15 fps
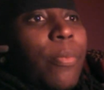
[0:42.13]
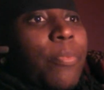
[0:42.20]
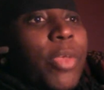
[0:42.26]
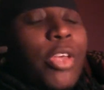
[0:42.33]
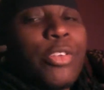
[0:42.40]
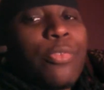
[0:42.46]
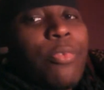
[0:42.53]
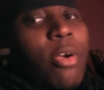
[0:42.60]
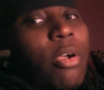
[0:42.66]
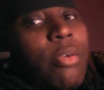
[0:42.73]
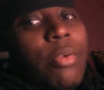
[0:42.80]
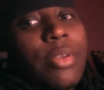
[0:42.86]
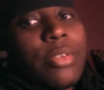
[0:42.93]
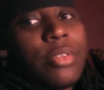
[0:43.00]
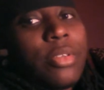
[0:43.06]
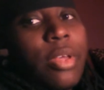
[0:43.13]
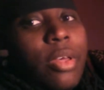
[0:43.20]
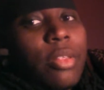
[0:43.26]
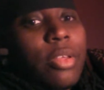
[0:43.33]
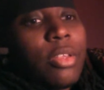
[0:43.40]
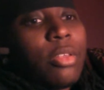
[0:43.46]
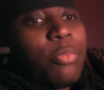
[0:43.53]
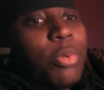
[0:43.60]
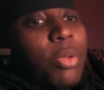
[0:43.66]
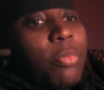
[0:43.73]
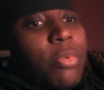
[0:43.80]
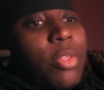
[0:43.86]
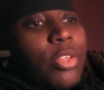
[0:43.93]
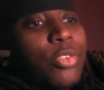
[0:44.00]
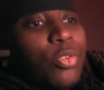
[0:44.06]
as far as telling the people
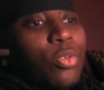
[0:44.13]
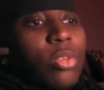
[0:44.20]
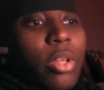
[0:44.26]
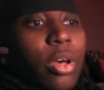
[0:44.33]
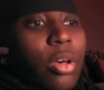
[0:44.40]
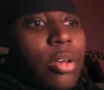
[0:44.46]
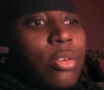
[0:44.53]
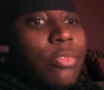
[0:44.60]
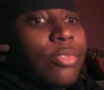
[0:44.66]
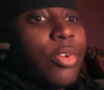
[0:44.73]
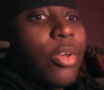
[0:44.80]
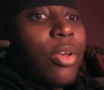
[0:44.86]
that you love,